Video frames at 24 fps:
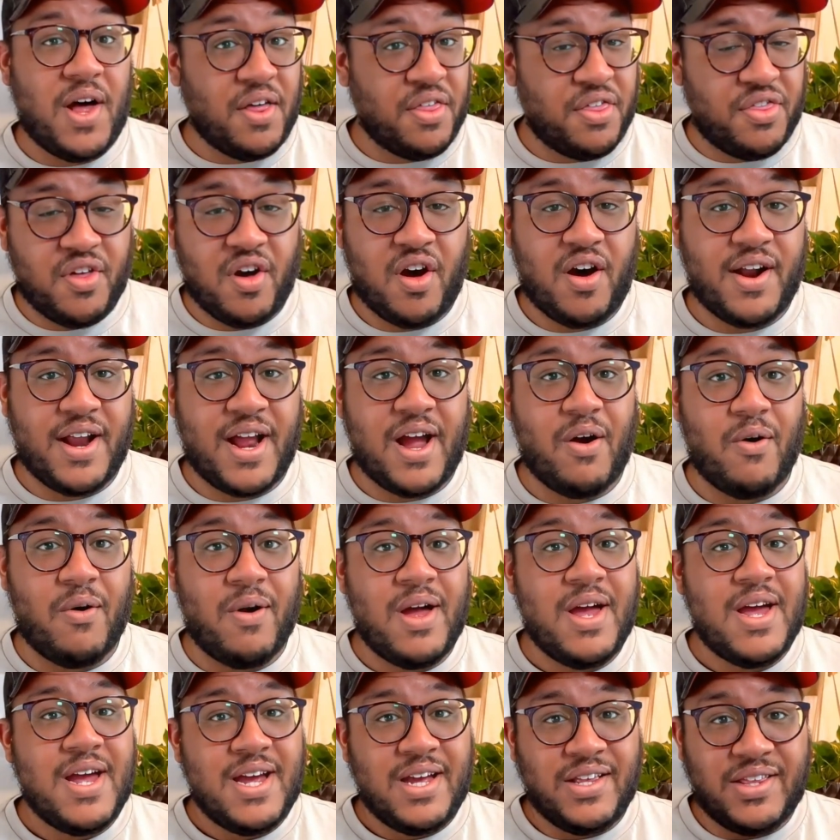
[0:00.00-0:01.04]
thought out,
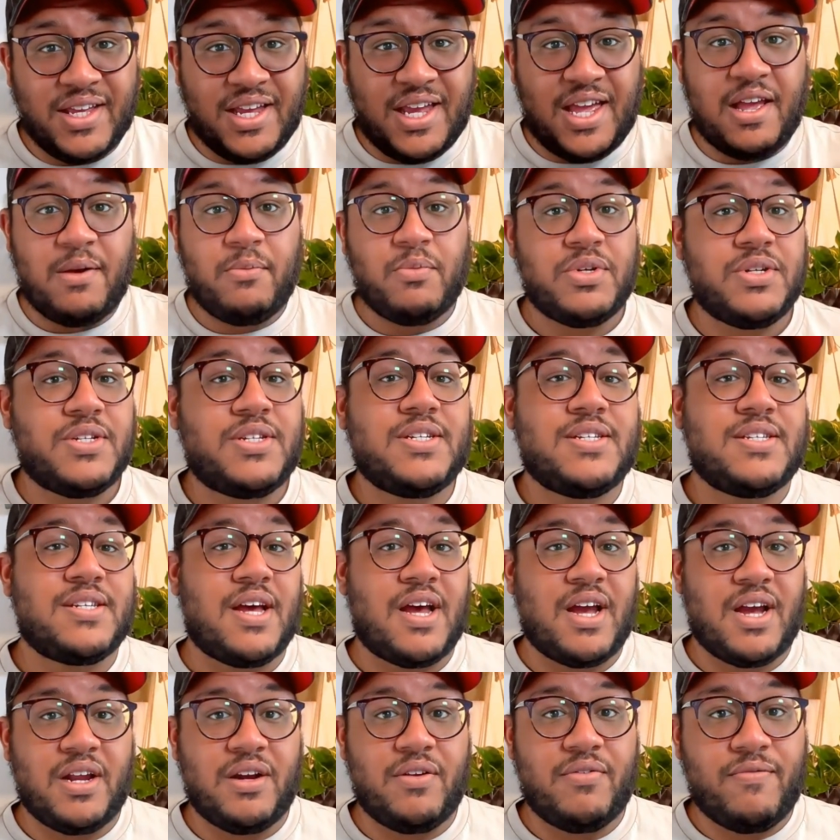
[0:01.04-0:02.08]
and the game was
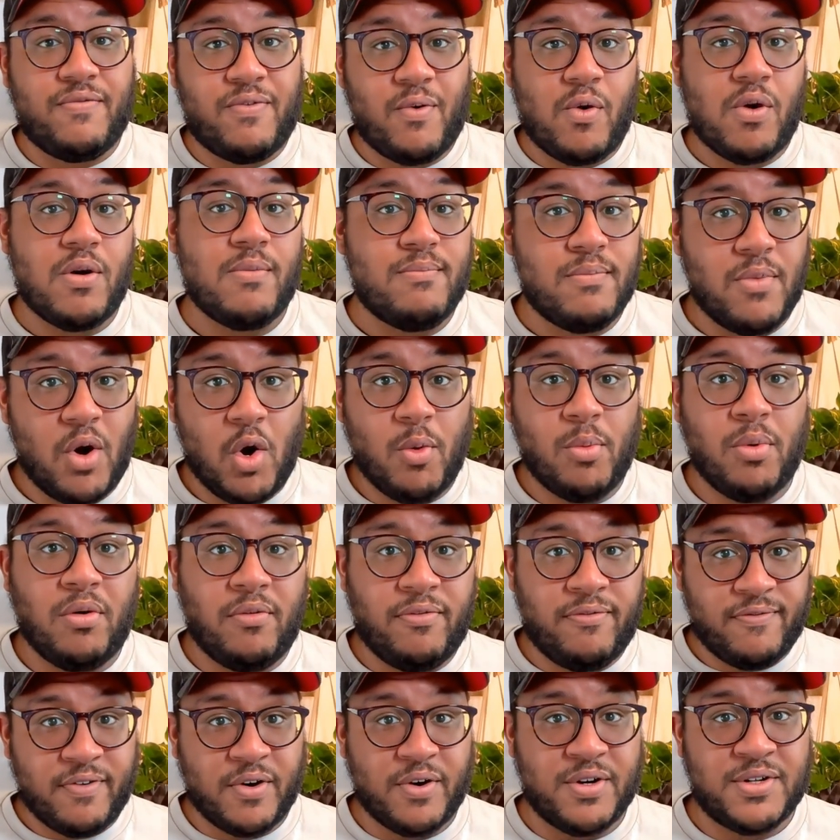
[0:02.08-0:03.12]
designed for mobile
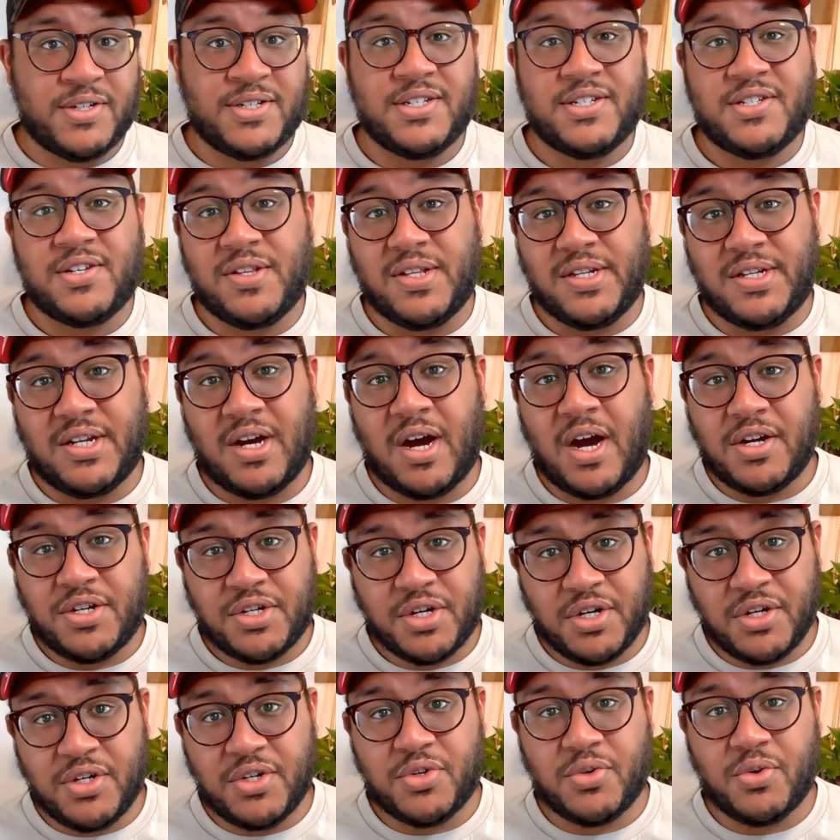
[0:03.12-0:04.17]
first, and so the touch
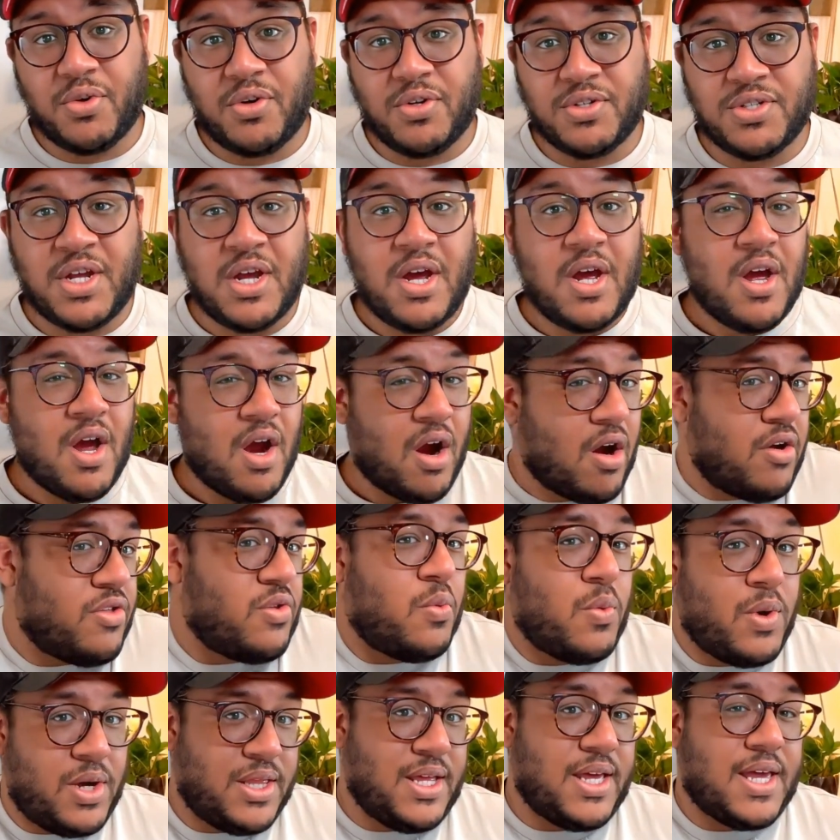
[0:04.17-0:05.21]
controls are the
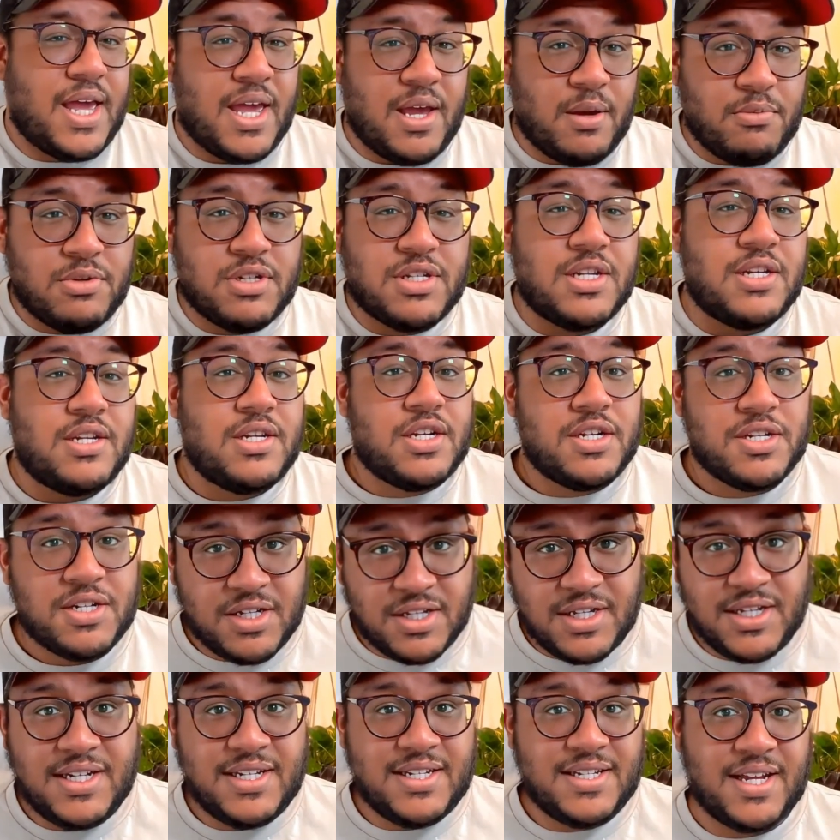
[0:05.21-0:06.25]
way the game was
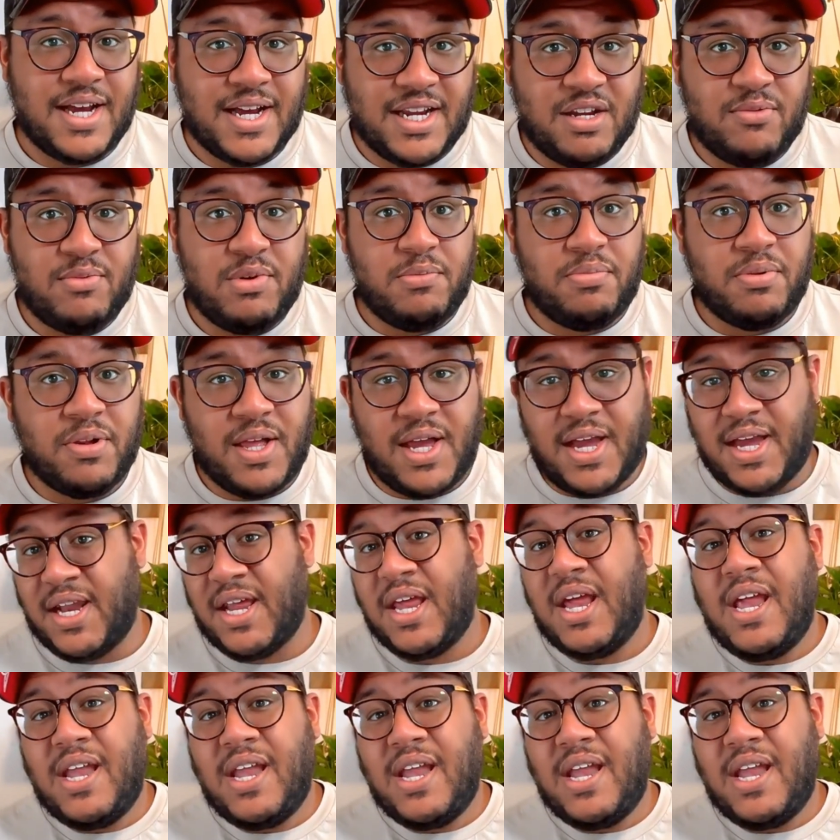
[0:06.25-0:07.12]
initially designed to be played.